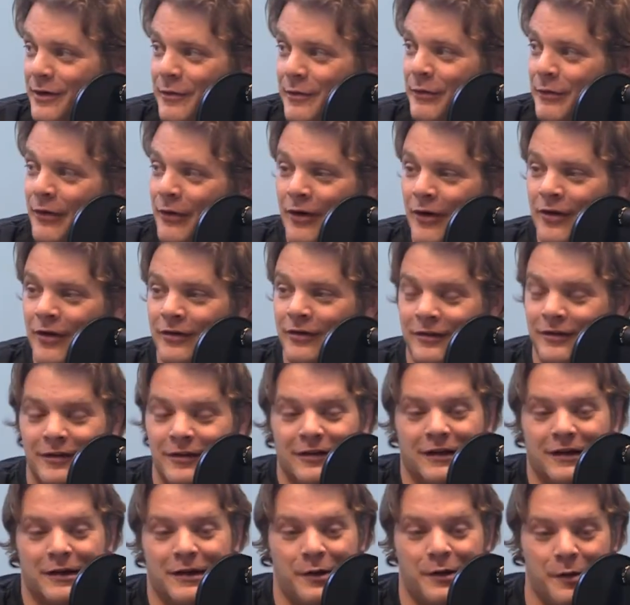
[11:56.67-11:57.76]
get me wrong,
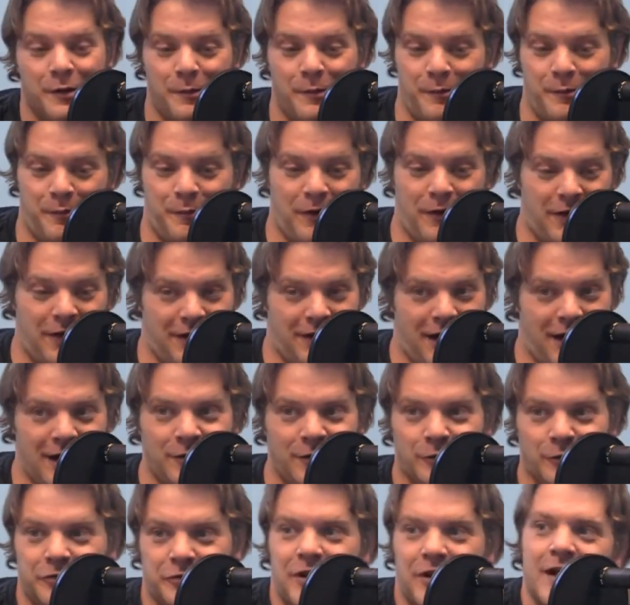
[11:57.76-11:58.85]
but I
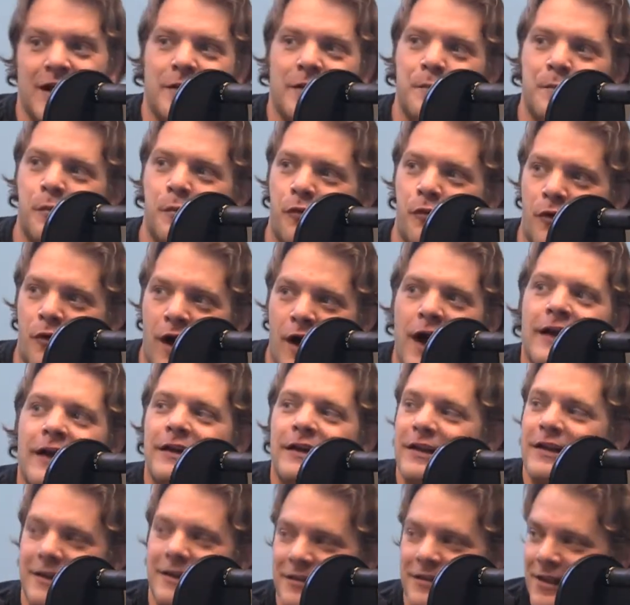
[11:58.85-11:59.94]
don't take
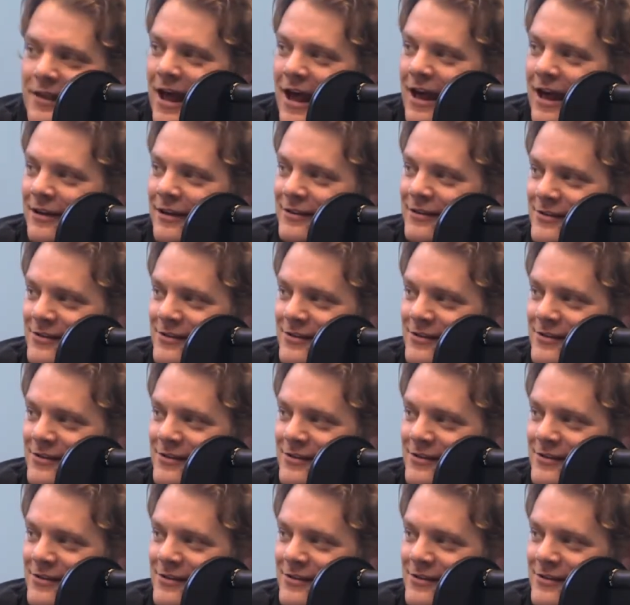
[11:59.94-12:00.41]
pride in that